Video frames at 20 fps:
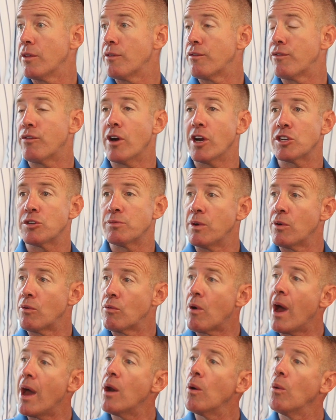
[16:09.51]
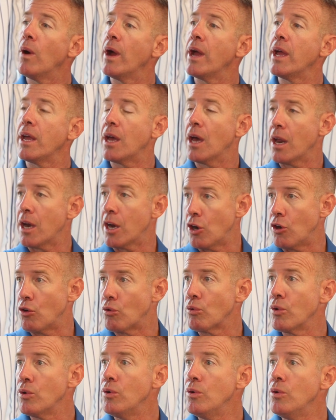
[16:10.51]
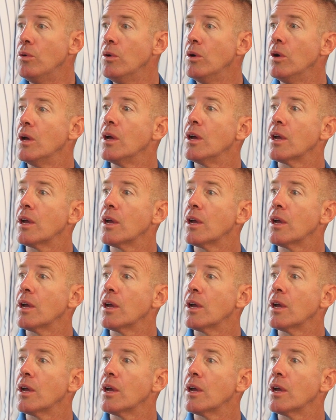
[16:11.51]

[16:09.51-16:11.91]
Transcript: The freshmen right away kind of grew,